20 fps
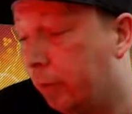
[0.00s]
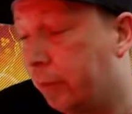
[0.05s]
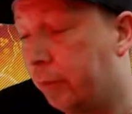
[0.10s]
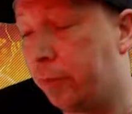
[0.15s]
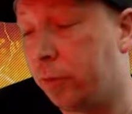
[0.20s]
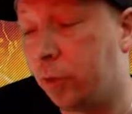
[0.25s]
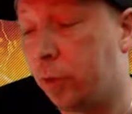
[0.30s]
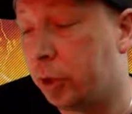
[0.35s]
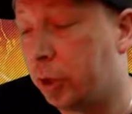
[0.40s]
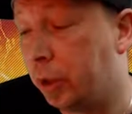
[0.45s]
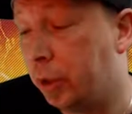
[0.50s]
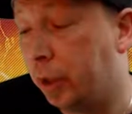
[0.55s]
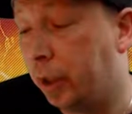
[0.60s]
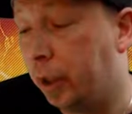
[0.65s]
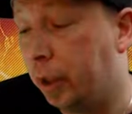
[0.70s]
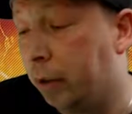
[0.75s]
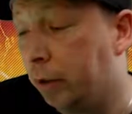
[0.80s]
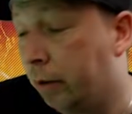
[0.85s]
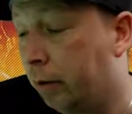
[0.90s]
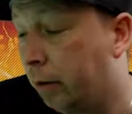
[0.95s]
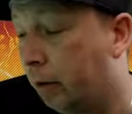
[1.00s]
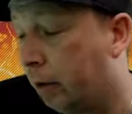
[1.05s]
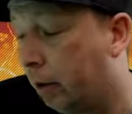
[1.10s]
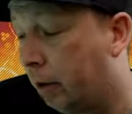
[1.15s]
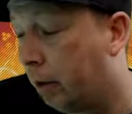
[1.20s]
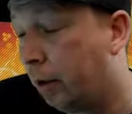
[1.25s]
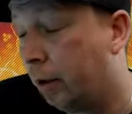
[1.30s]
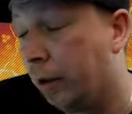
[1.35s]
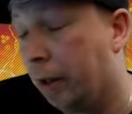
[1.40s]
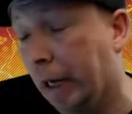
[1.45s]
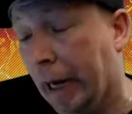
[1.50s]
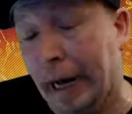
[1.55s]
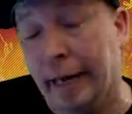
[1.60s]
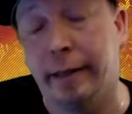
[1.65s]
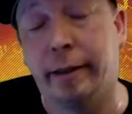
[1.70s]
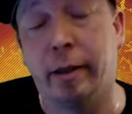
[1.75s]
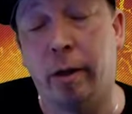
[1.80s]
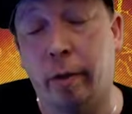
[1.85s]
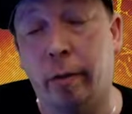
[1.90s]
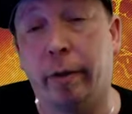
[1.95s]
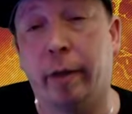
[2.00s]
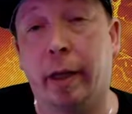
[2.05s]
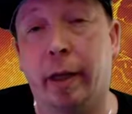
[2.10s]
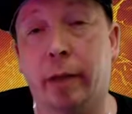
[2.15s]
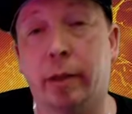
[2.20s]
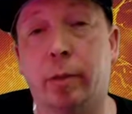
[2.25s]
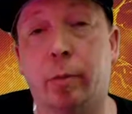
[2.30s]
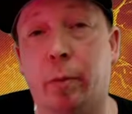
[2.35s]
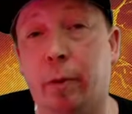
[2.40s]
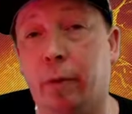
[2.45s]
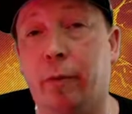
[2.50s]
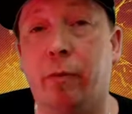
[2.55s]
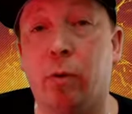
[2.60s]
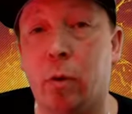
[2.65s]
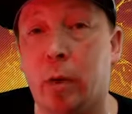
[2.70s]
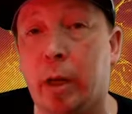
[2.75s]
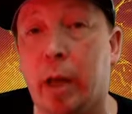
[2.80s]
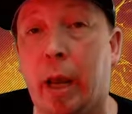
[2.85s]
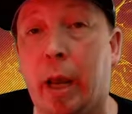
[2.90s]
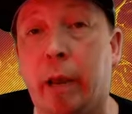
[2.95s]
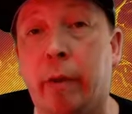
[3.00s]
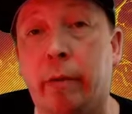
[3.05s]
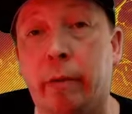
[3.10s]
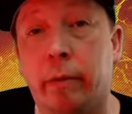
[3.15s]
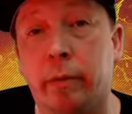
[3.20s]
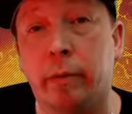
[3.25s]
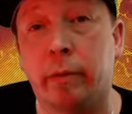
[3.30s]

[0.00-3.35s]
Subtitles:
Unfortunately, I don't think it's worth 4K.